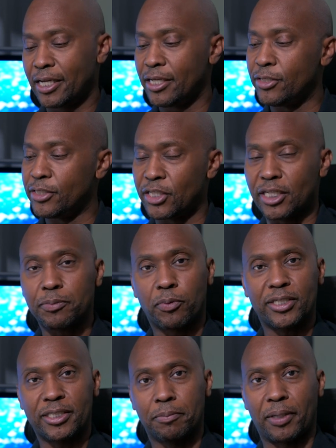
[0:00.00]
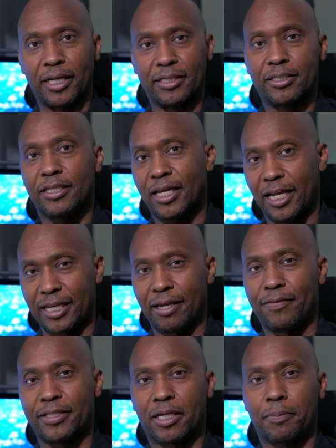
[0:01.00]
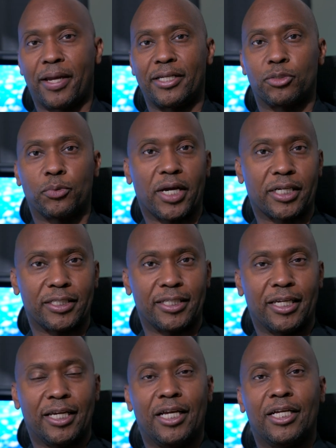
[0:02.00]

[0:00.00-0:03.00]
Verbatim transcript: You just press the button and give it the command directly.